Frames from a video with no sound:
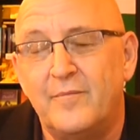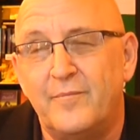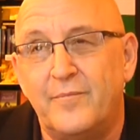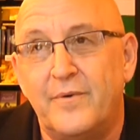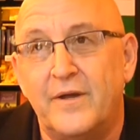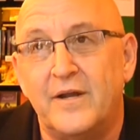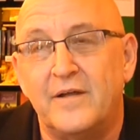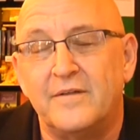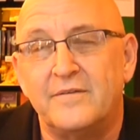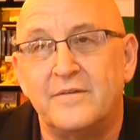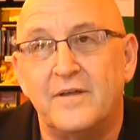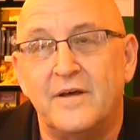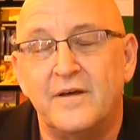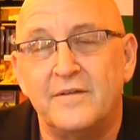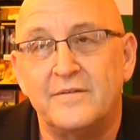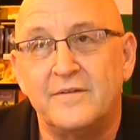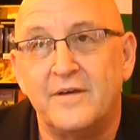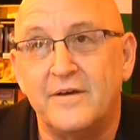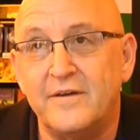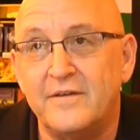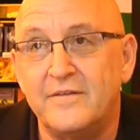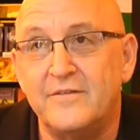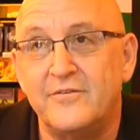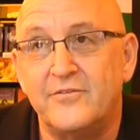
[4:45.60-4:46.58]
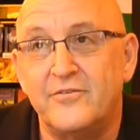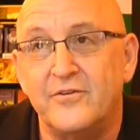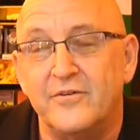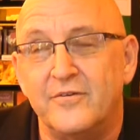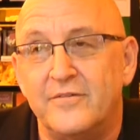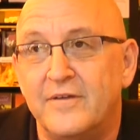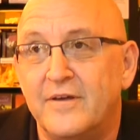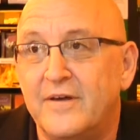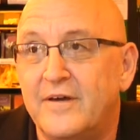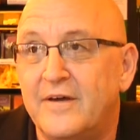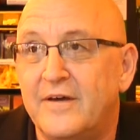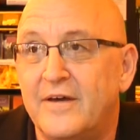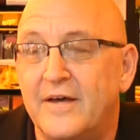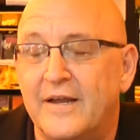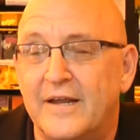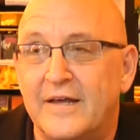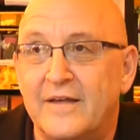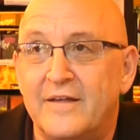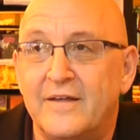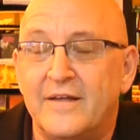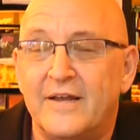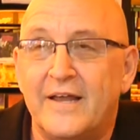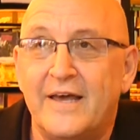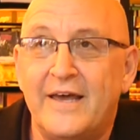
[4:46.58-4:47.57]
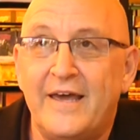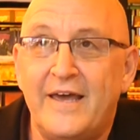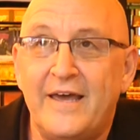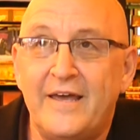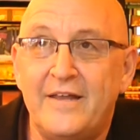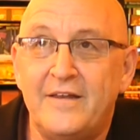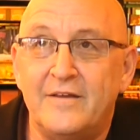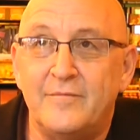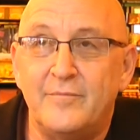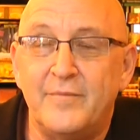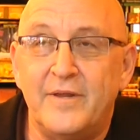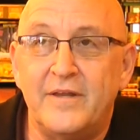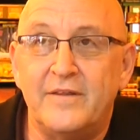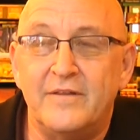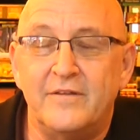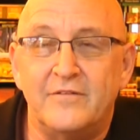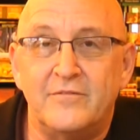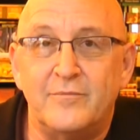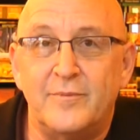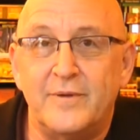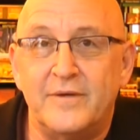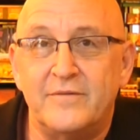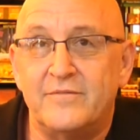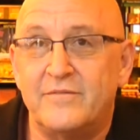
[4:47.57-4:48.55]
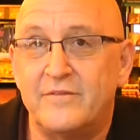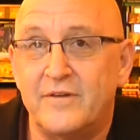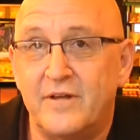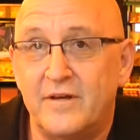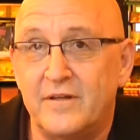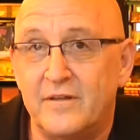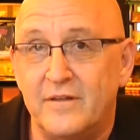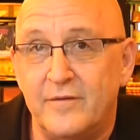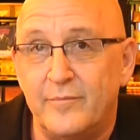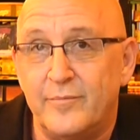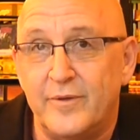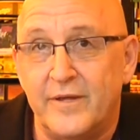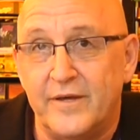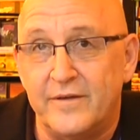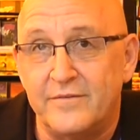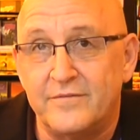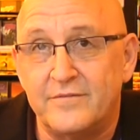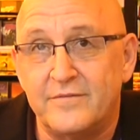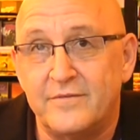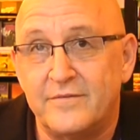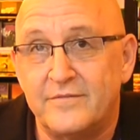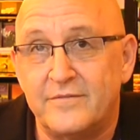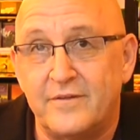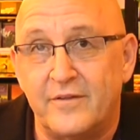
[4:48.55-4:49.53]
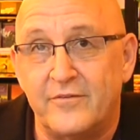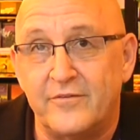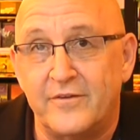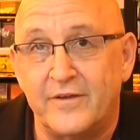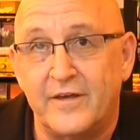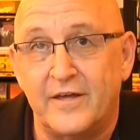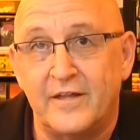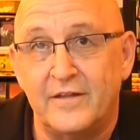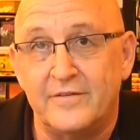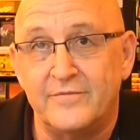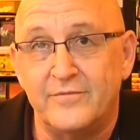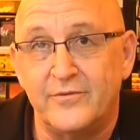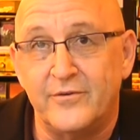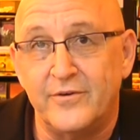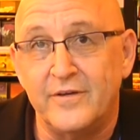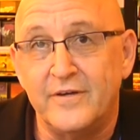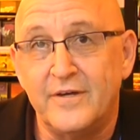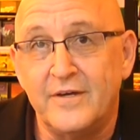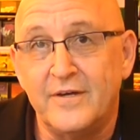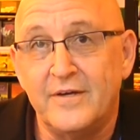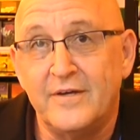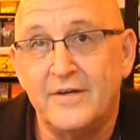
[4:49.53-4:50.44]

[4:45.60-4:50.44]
But I'll tell you the truth, and I hate admitting this because it's an ugly place. It's Southern California.